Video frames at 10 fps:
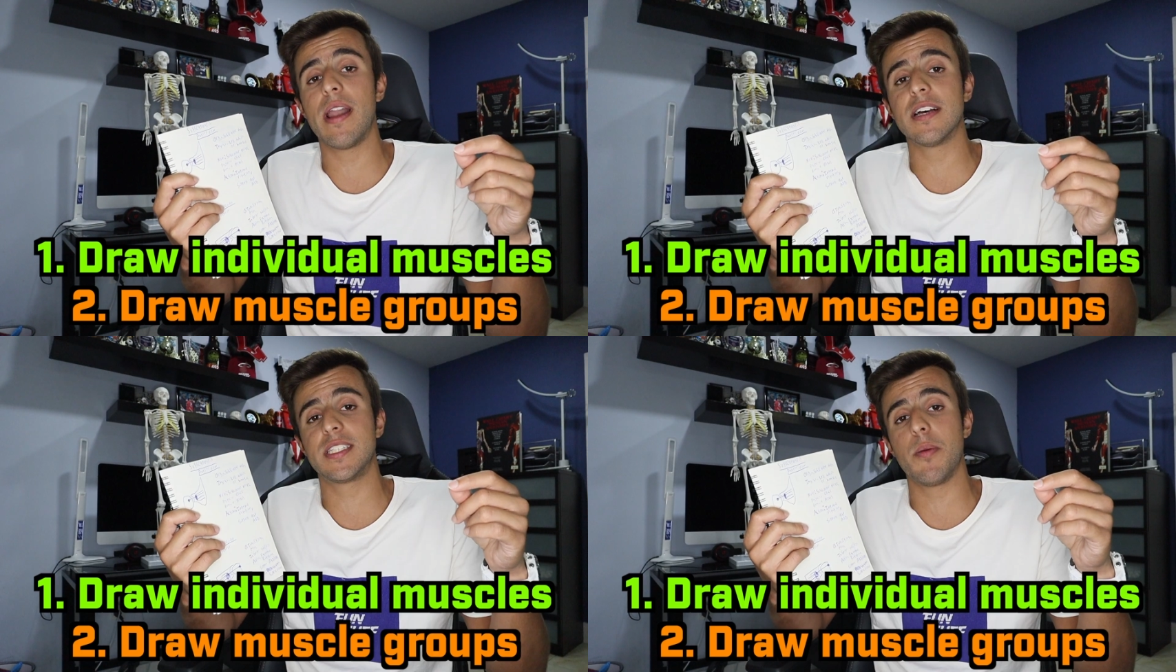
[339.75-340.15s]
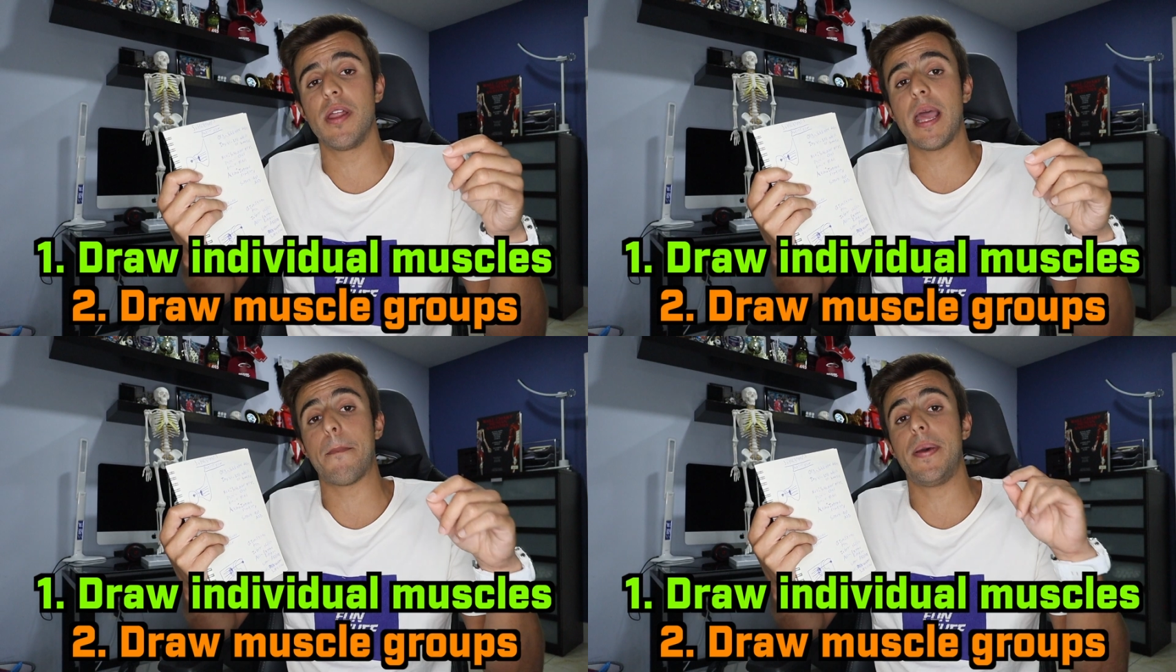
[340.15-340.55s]
I was able
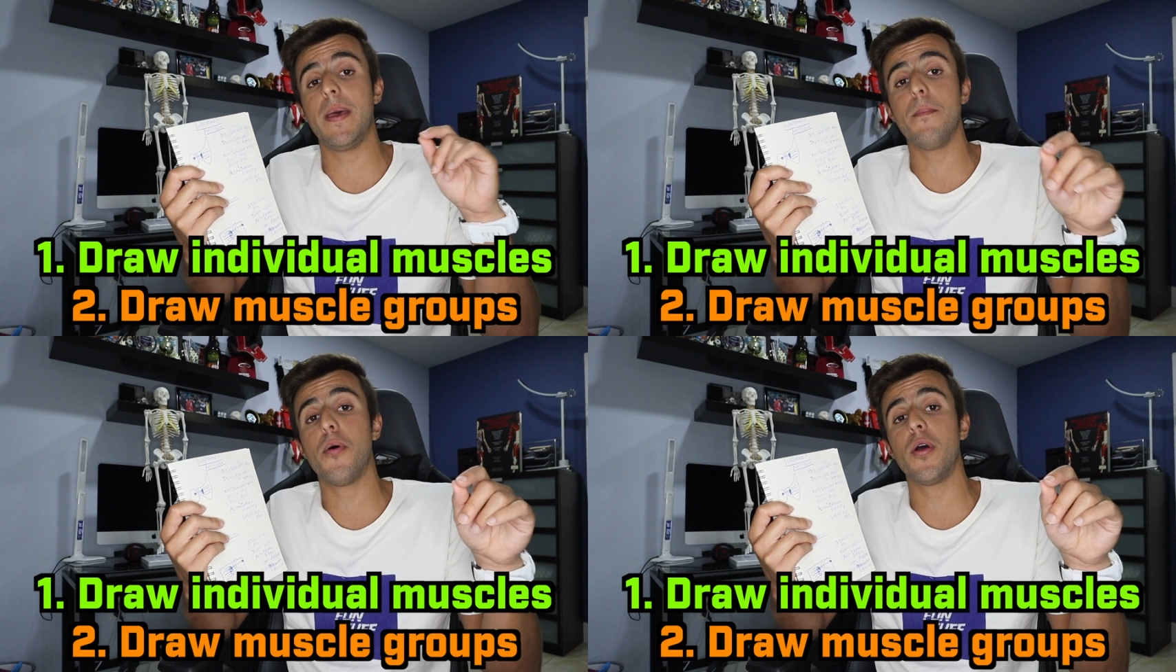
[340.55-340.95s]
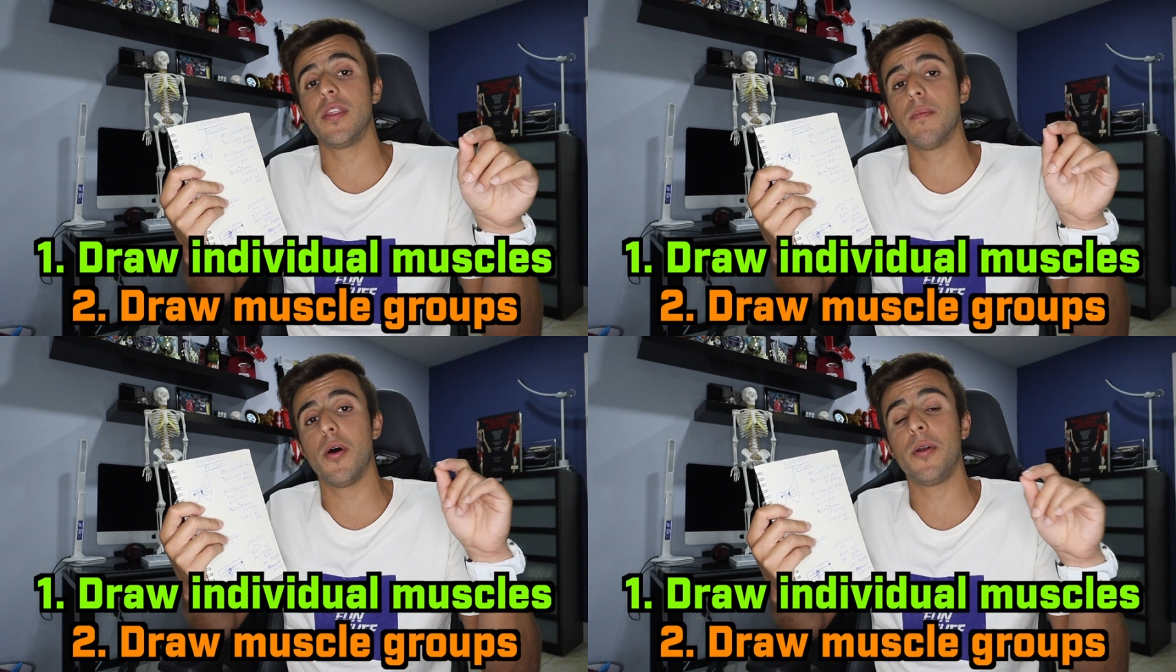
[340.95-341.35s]
to like pinpoint
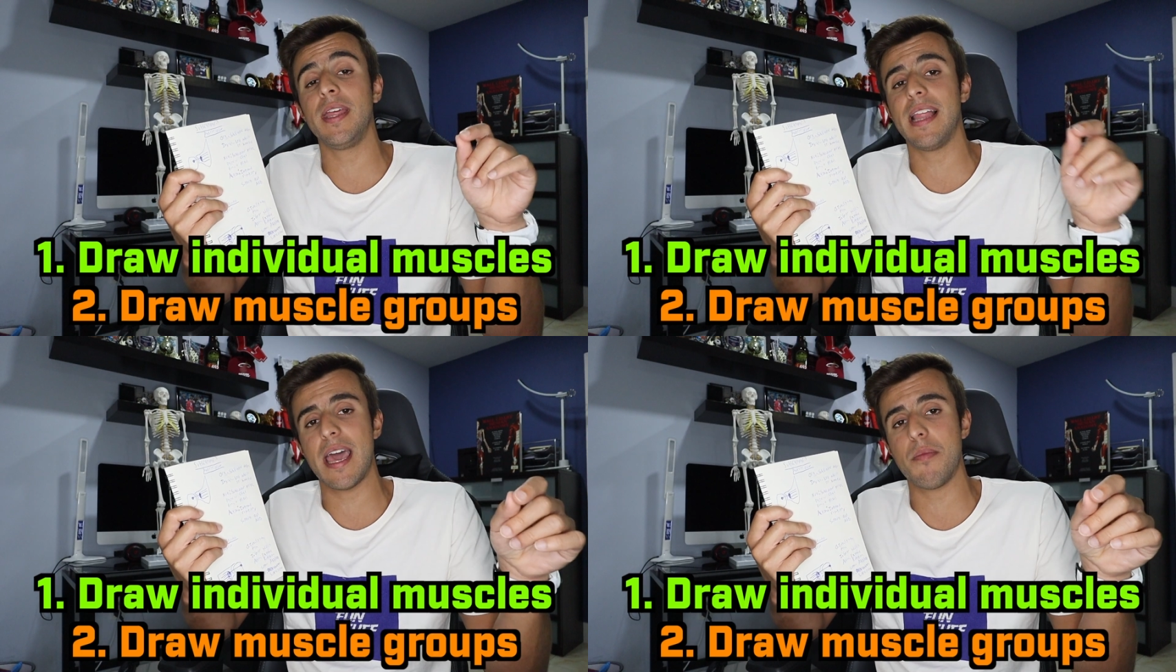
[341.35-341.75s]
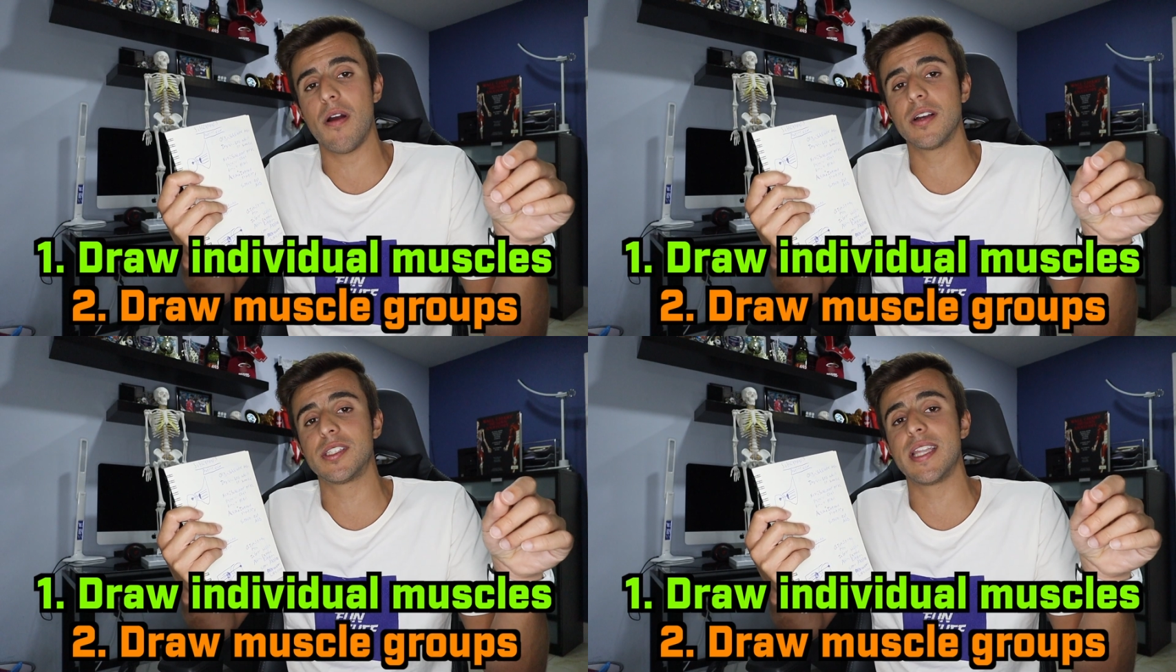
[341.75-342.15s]
the bony
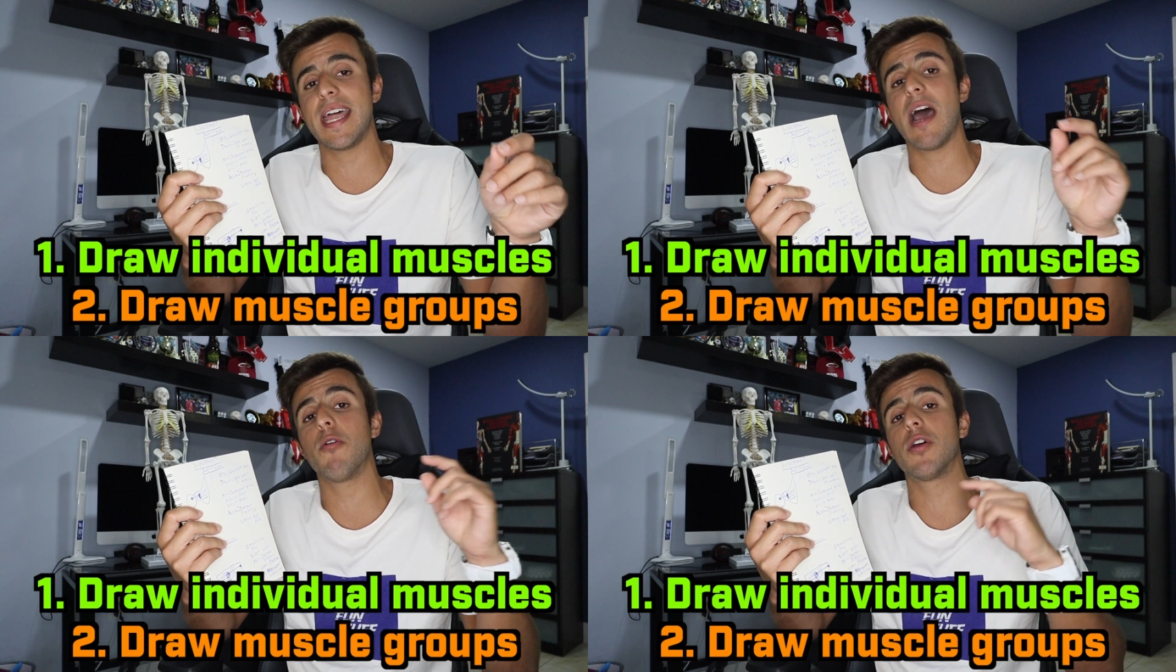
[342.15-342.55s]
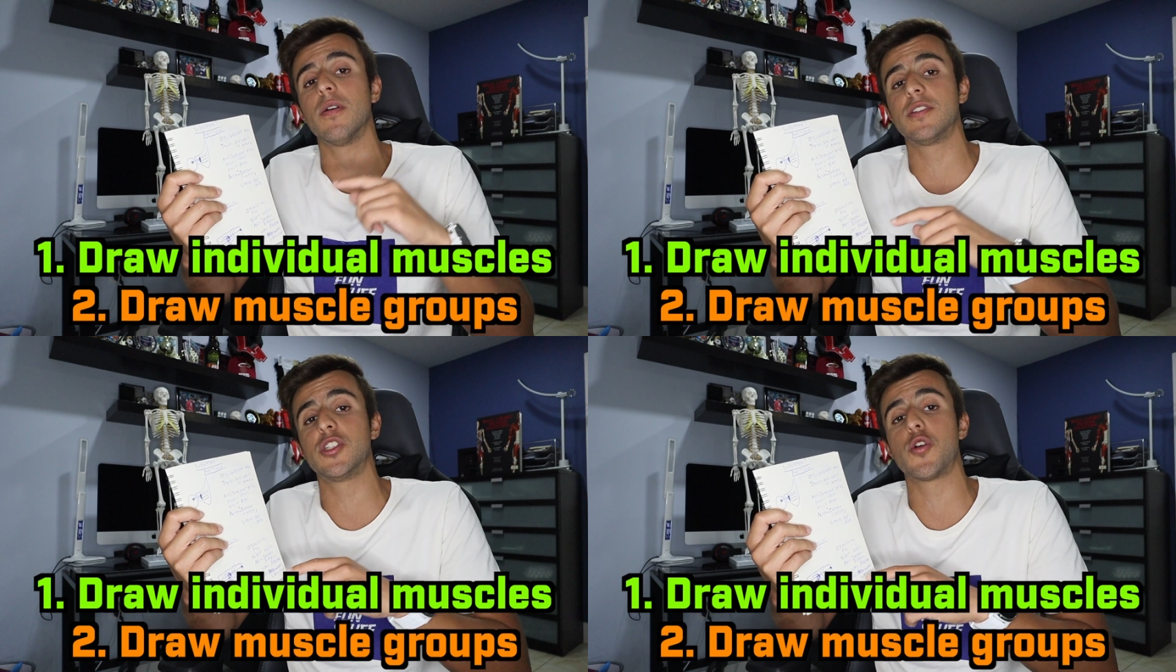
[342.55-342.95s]
landmarks, then I would go
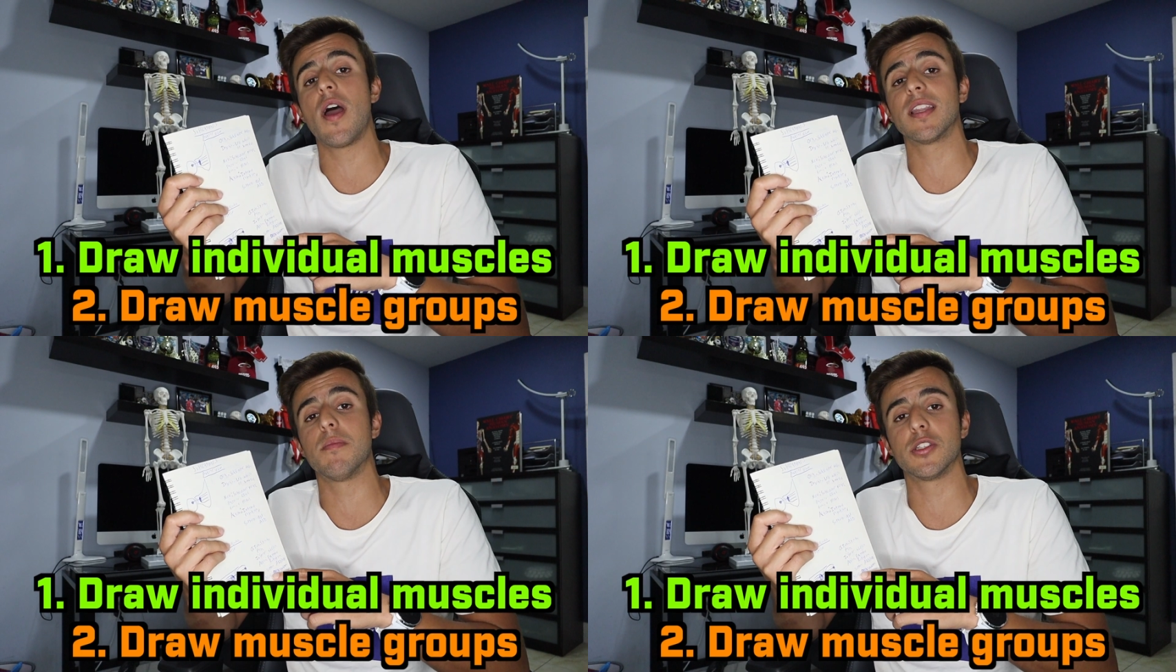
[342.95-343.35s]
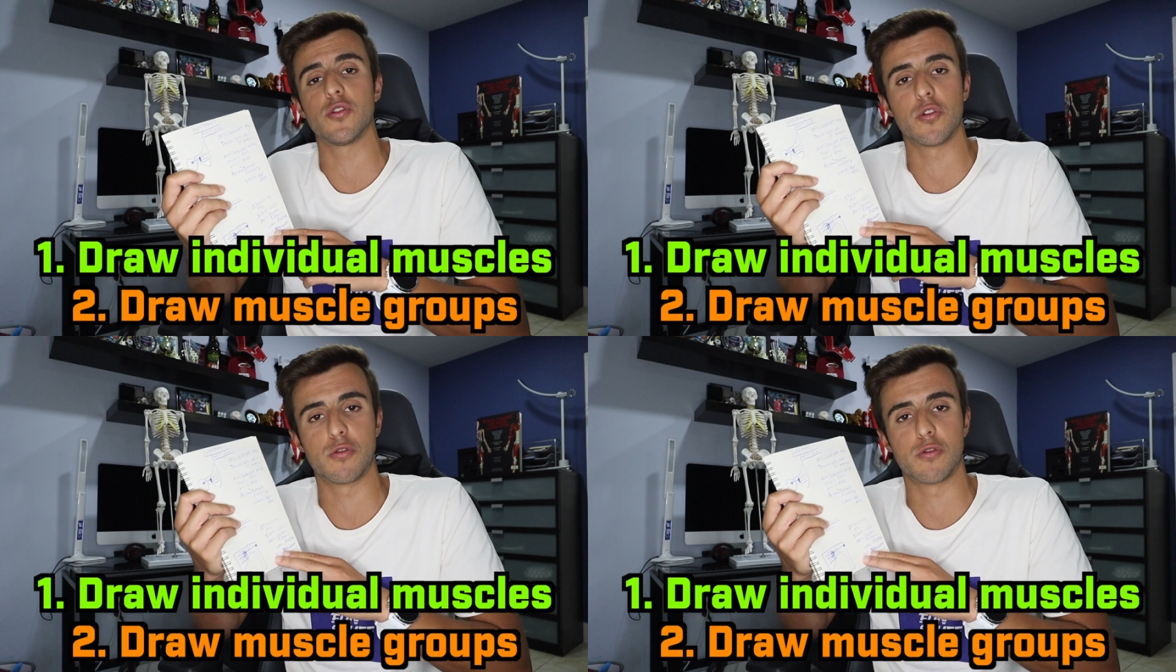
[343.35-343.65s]
into drawing the muscle